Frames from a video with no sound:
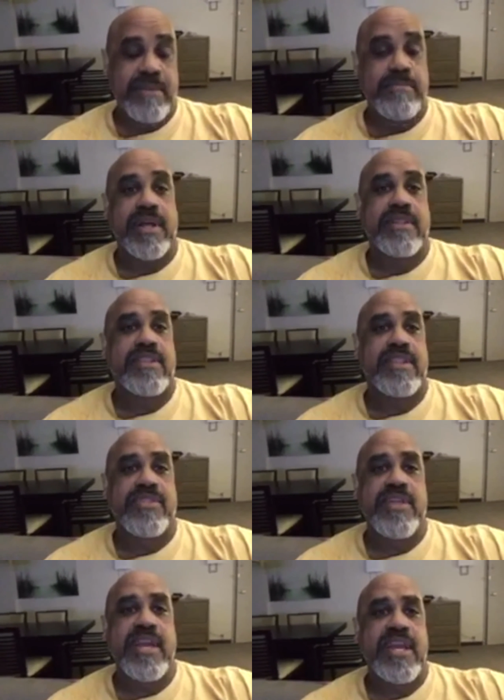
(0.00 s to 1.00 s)
But the
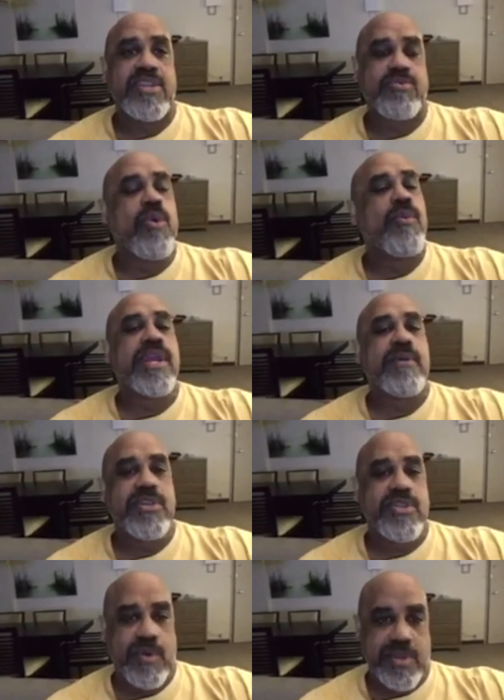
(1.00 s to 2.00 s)
thing is, what we can
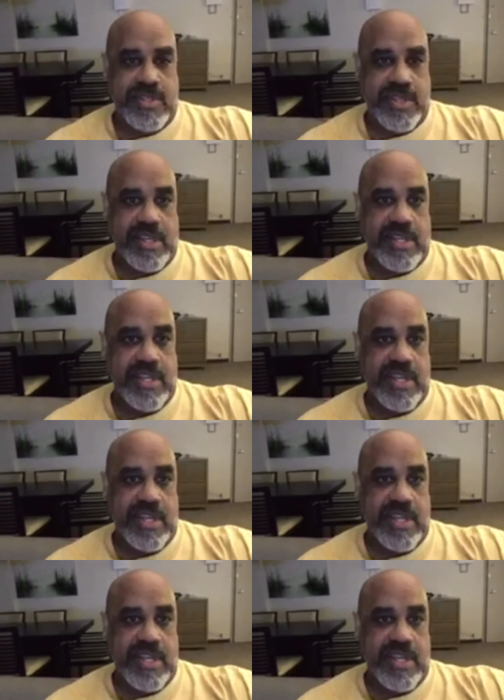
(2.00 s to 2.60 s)
rejoice in